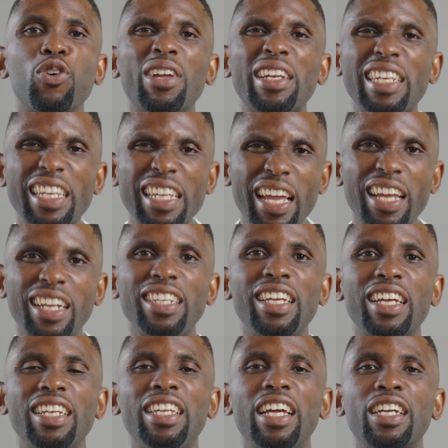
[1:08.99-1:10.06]
on nearly
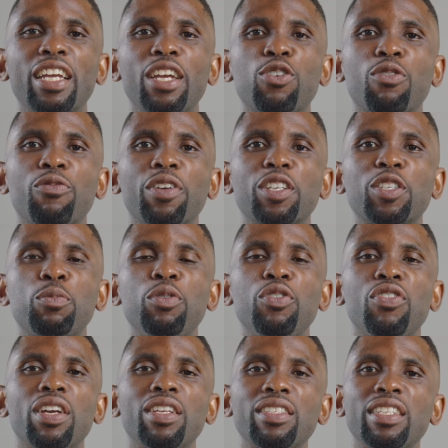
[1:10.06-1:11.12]
a decade of
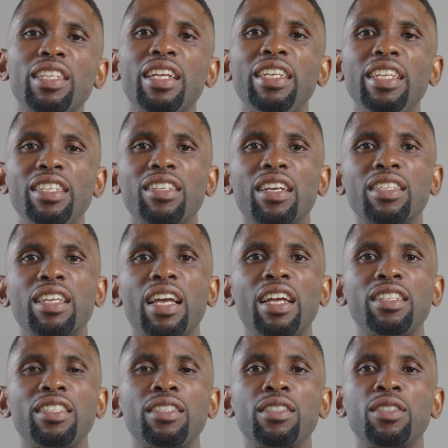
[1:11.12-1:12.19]
experience in the data
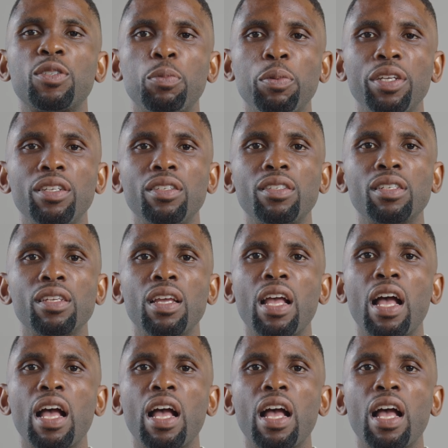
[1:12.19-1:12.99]
science space,